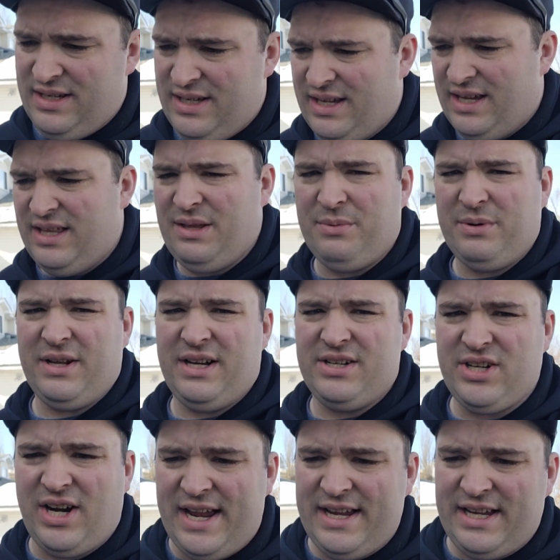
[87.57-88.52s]
And then we're going to
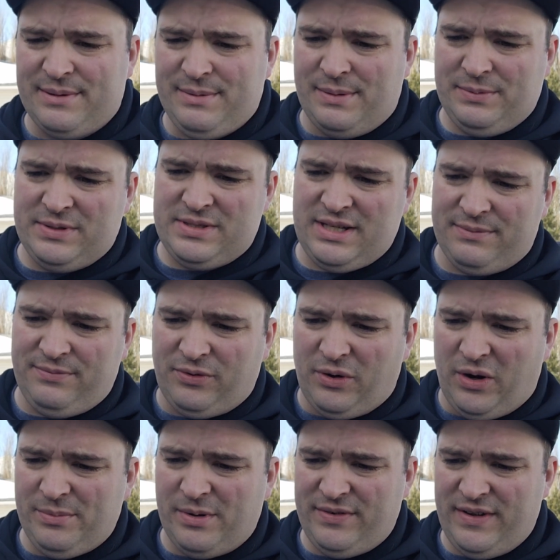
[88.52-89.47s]
try and come up with some
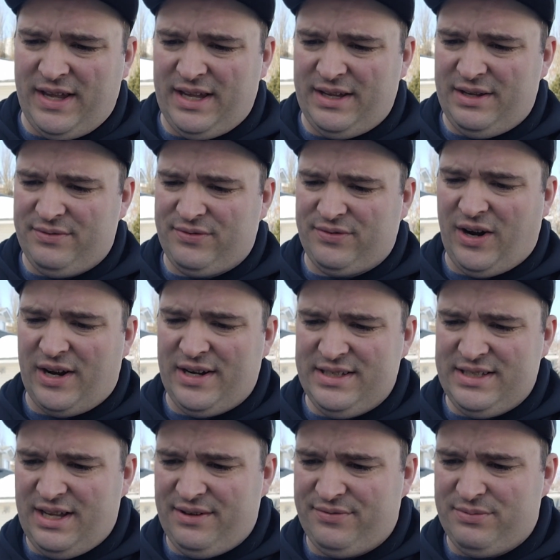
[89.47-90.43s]
form of a front
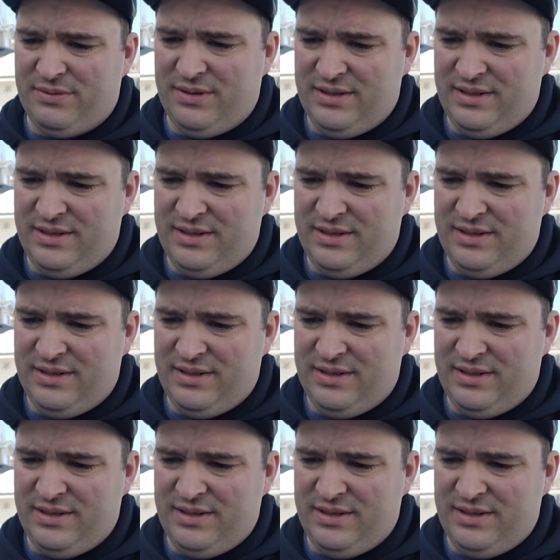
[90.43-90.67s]
diff